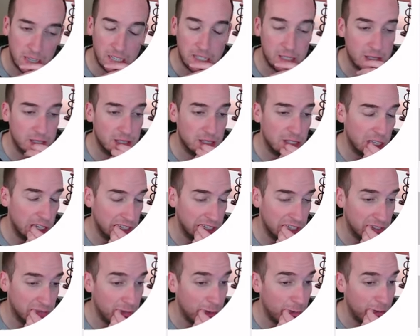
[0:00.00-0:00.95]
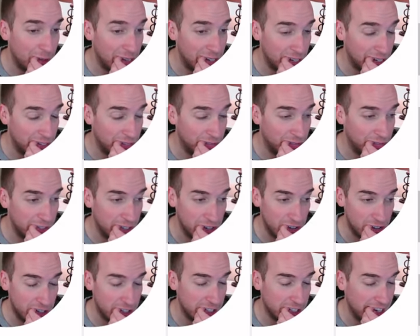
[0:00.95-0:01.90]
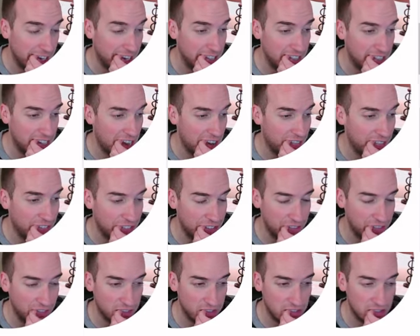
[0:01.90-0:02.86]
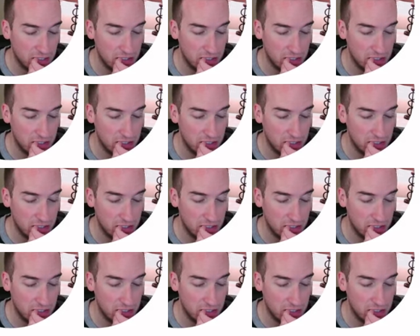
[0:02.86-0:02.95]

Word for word: It's it's momentum. You really can't stop it.